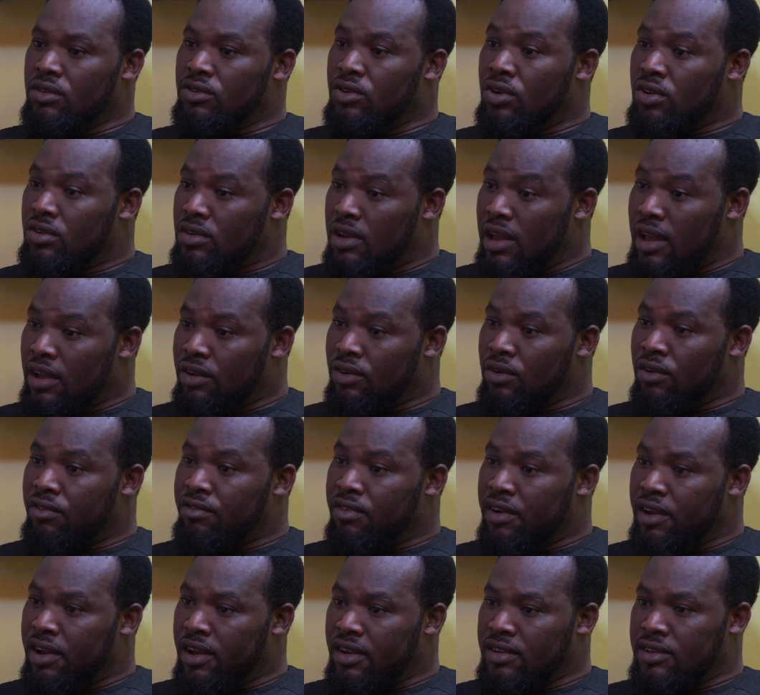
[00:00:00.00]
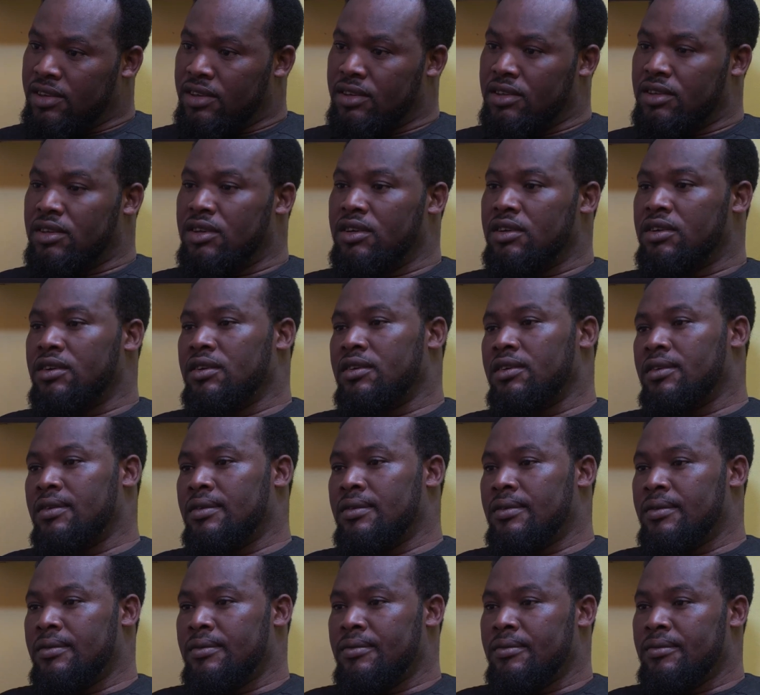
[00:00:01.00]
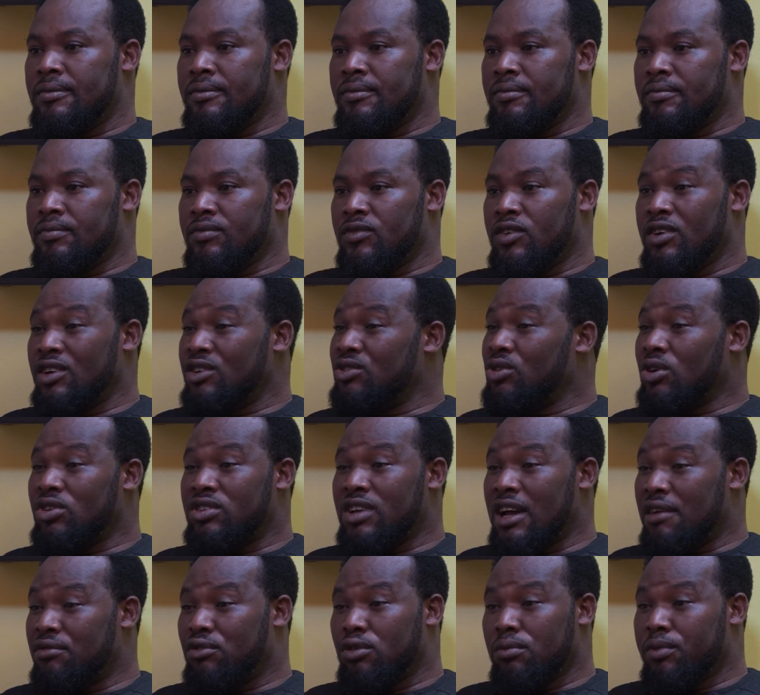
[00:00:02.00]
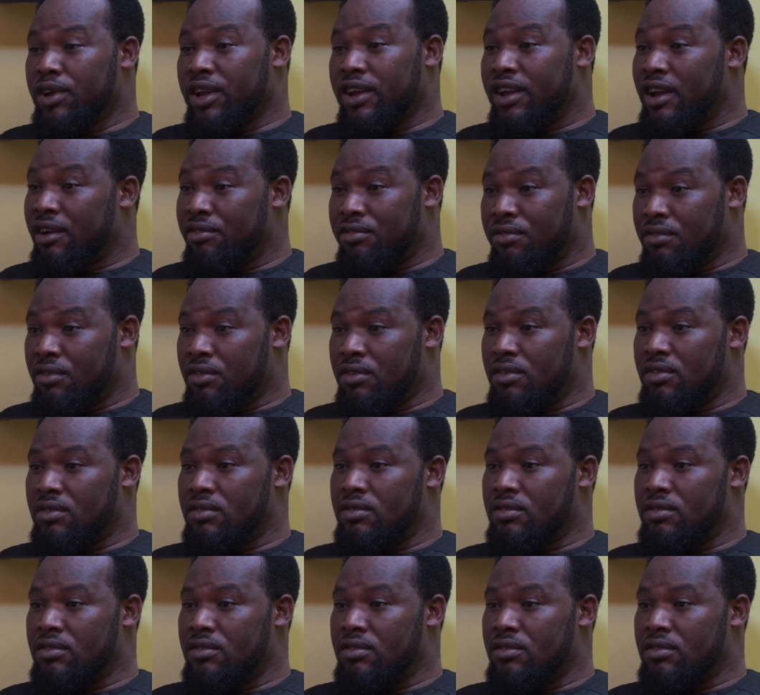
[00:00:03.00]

just like your father did. You just have to be careful.